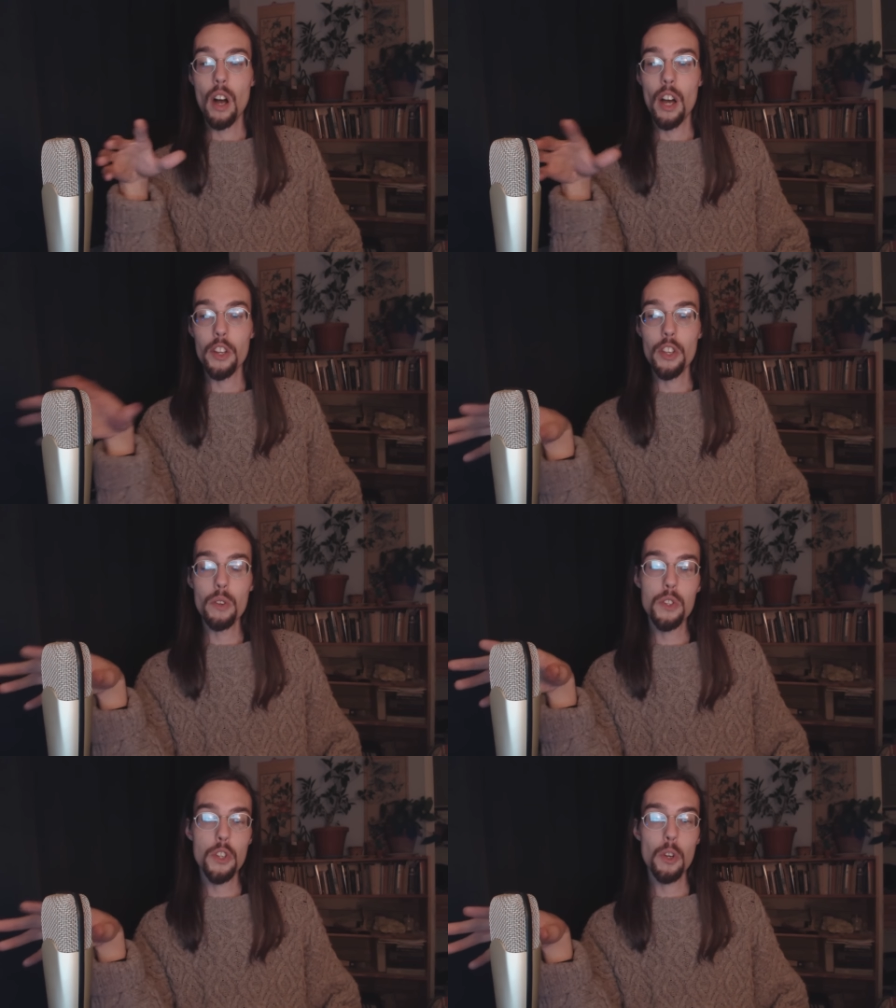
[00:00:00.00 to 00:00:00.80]
on
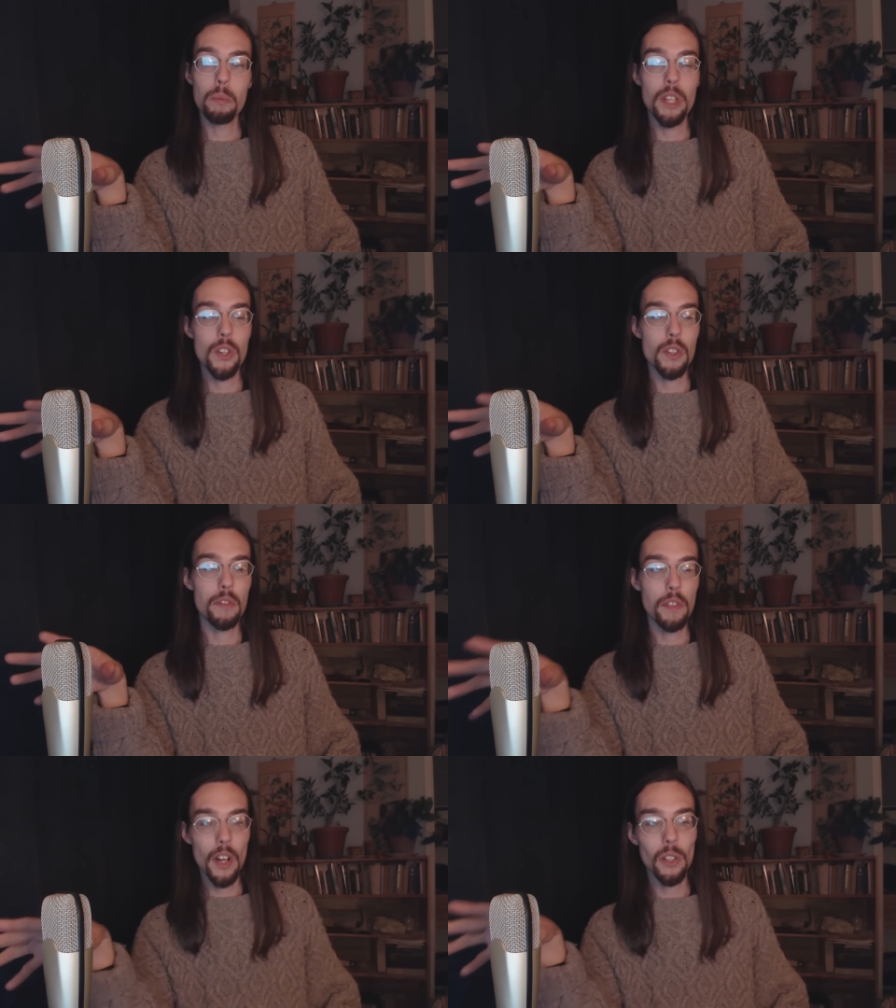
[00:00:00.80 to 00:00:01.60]
YouTube, there's a
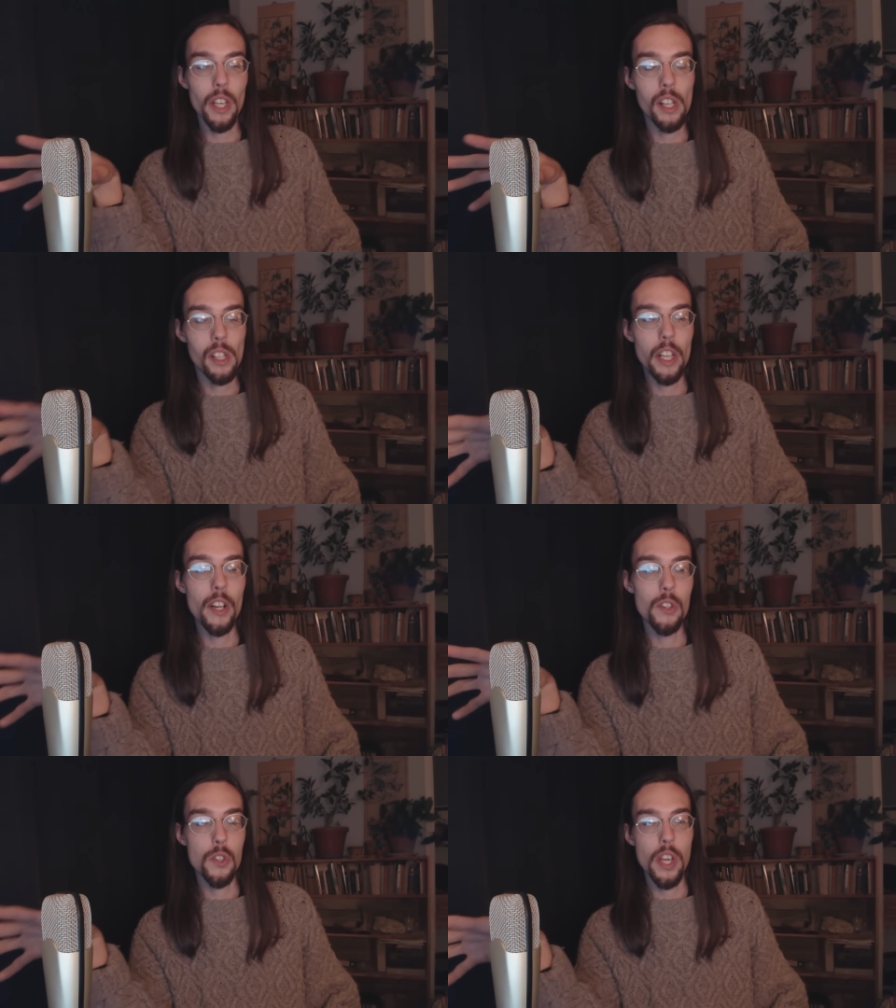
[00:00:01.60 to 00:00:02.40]
fairly
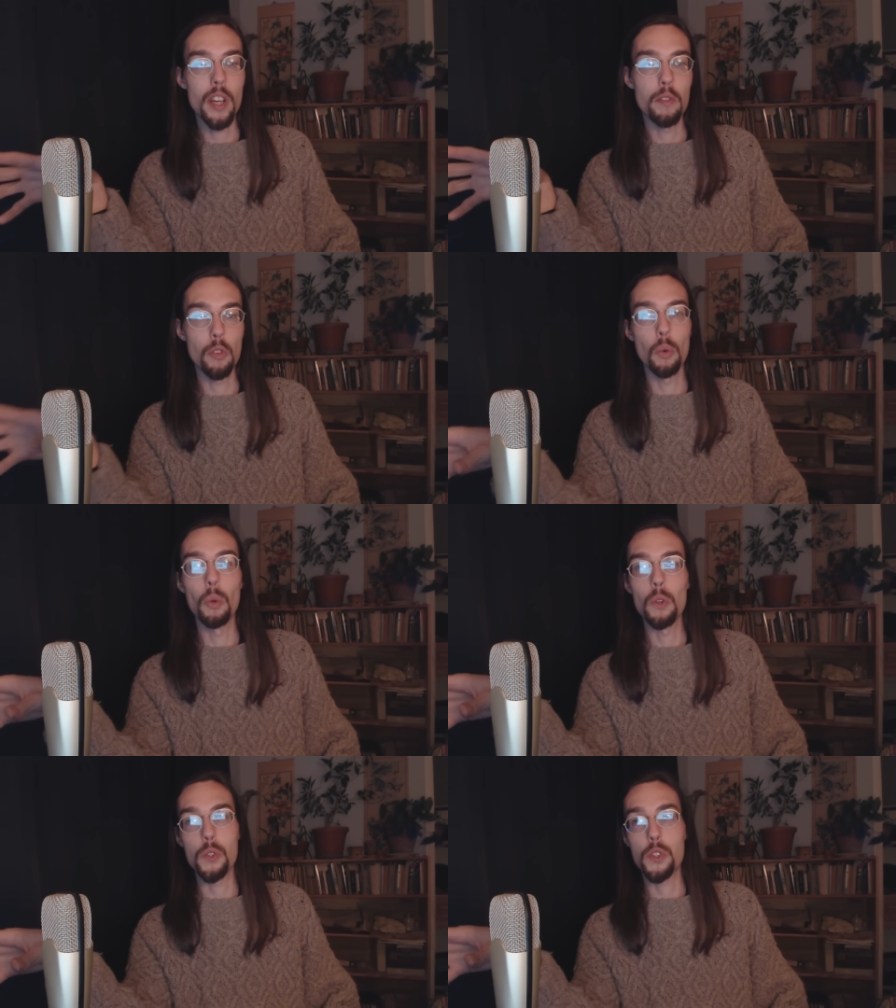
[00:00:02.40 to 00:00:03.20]
clear set of
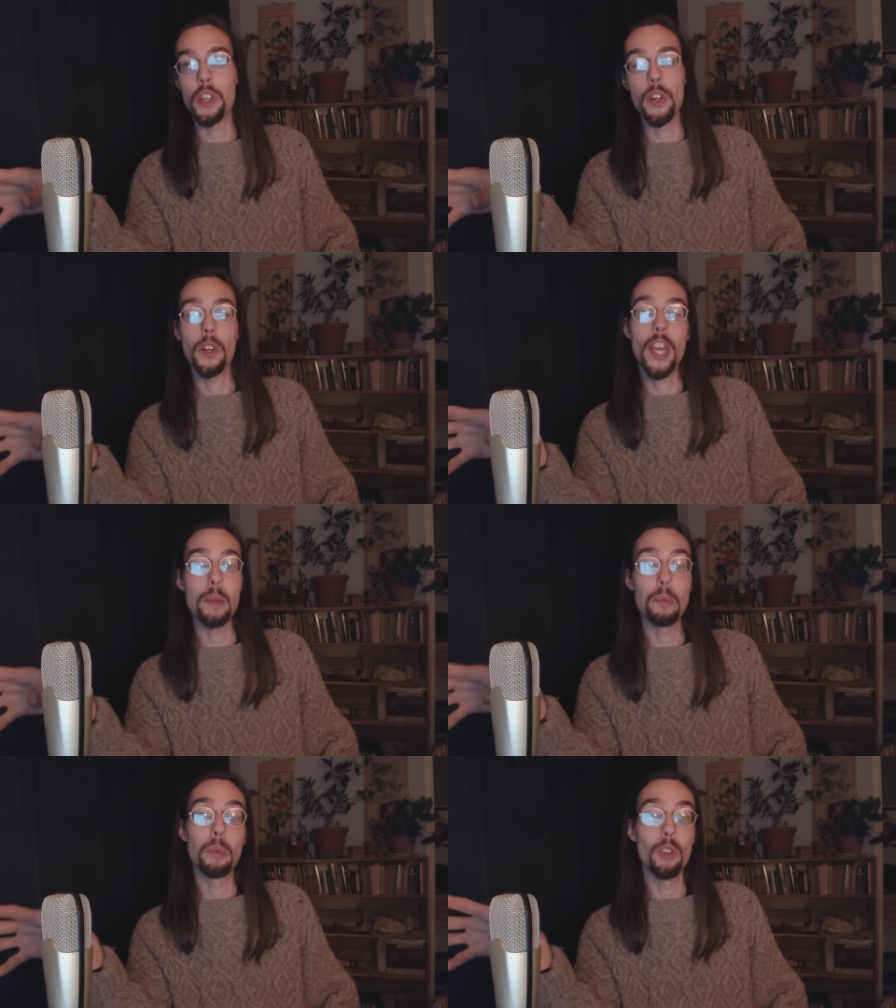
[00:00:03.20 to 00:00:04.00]
rules that you're
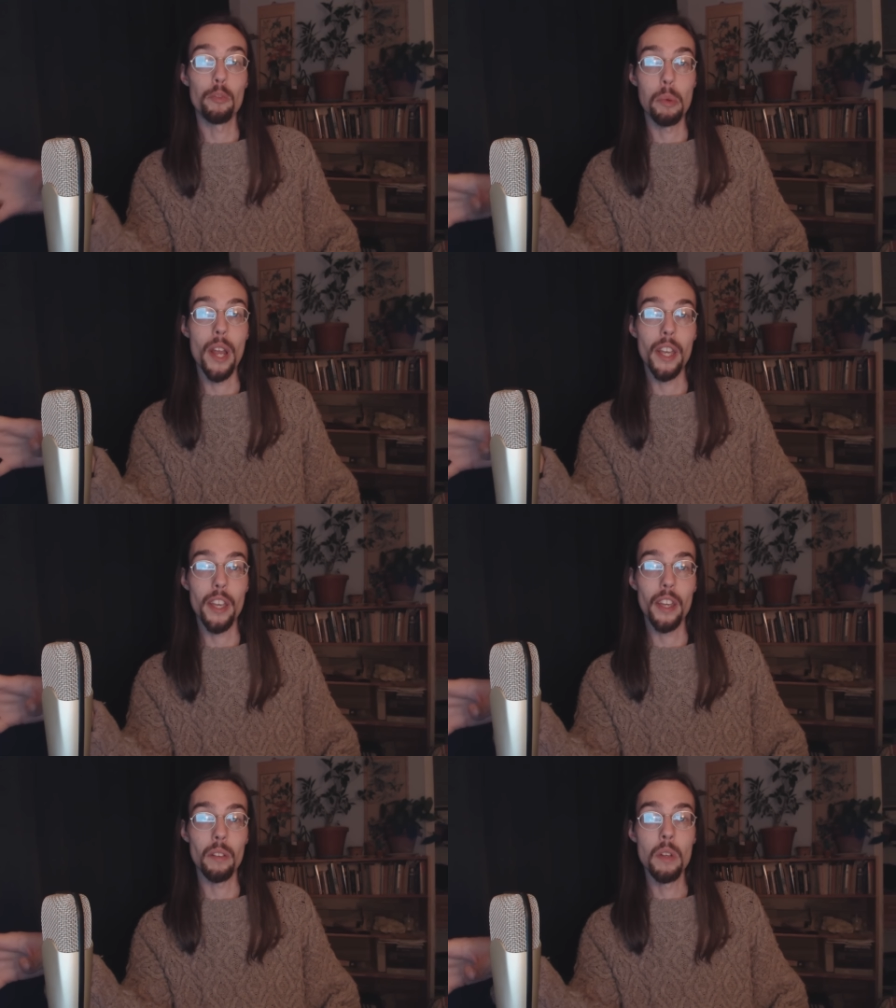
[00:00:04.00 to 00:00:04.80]
capable of
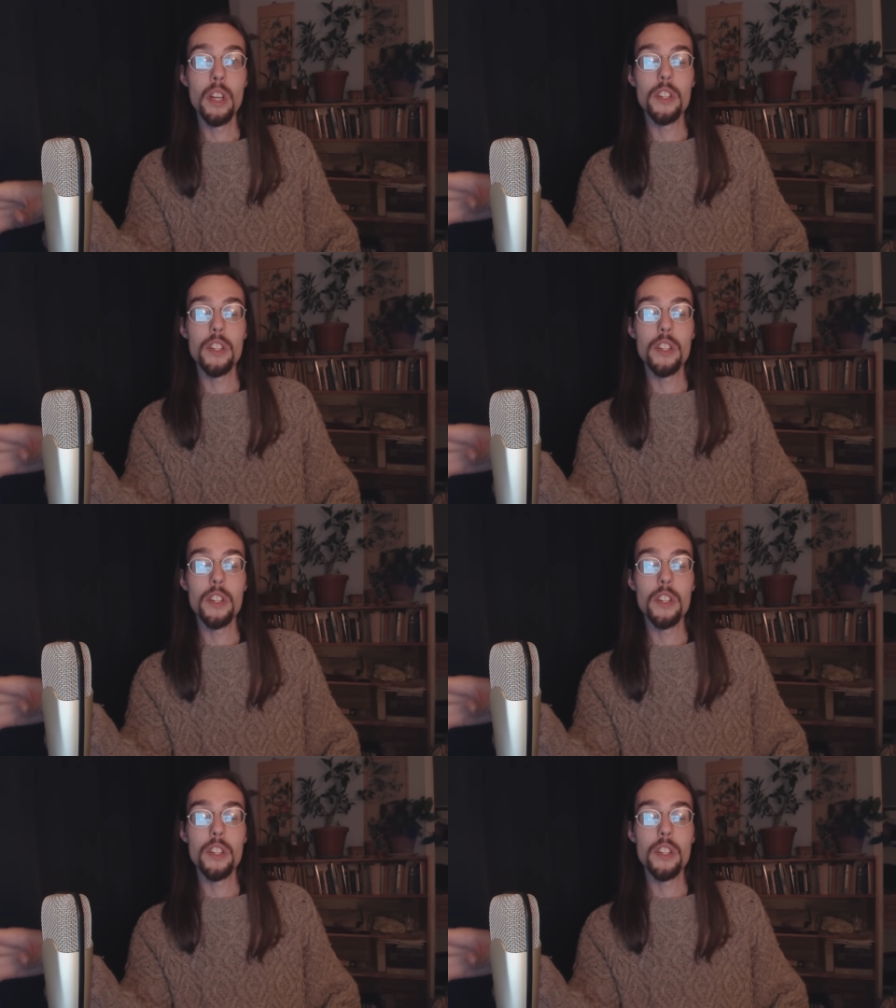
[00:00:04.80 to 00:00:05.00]
breaking